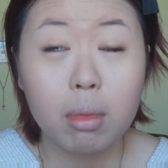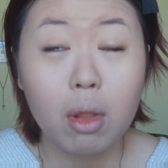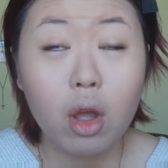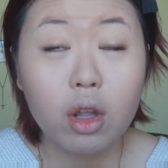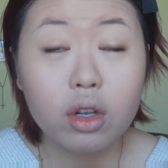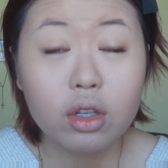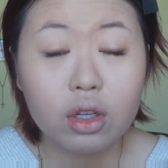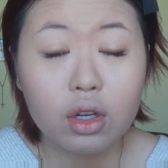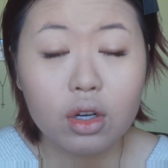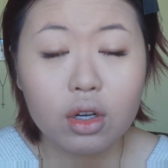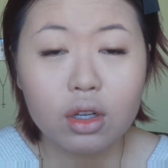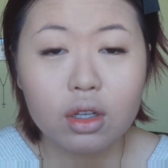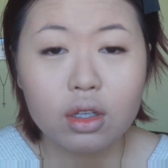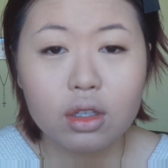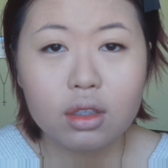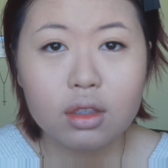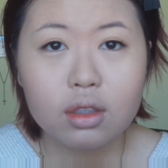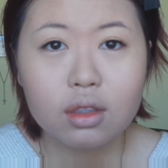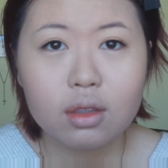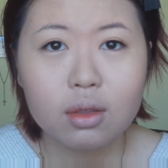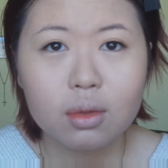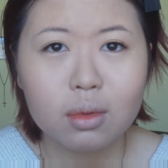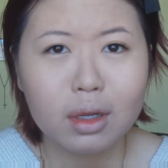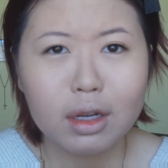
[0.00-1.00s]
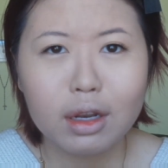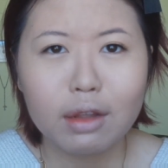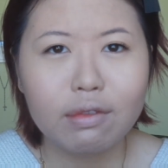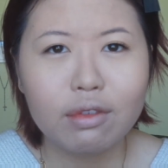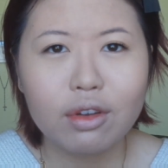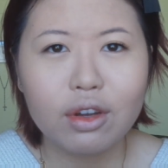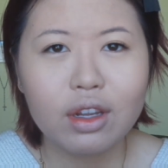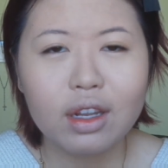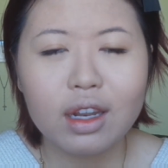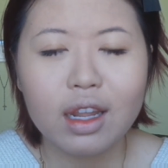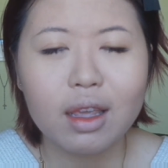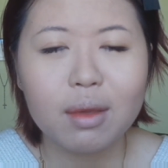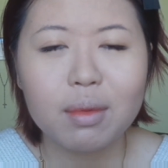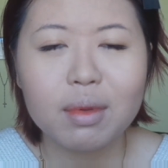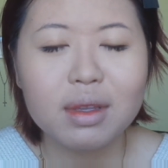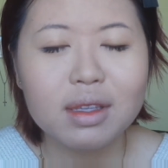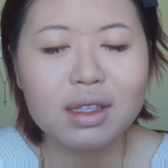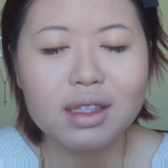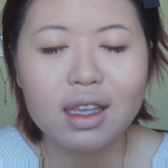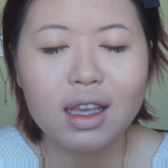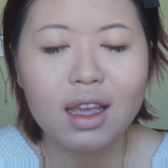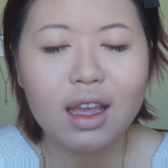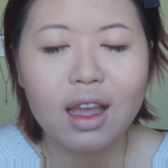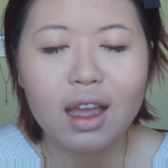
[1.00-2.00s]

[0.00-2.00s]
blonde girl, whatever her name is,